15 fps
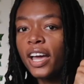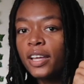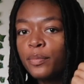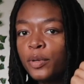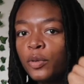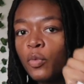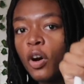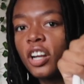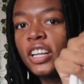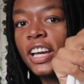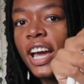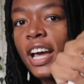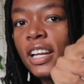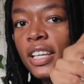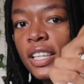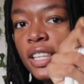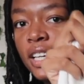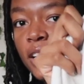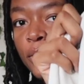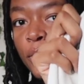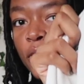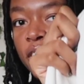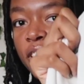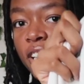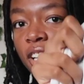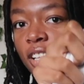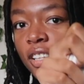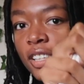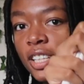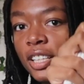I had been wanting anything with
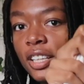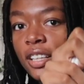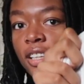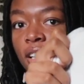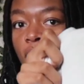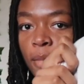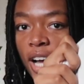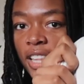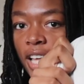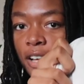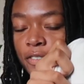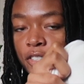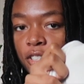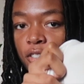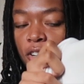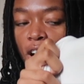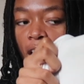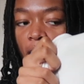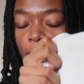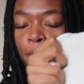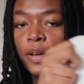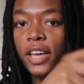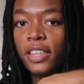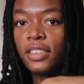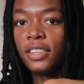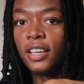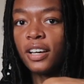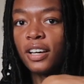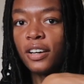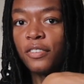the little My Life is Crap and
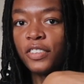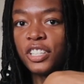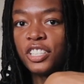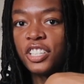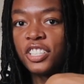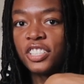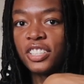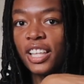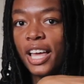the vintage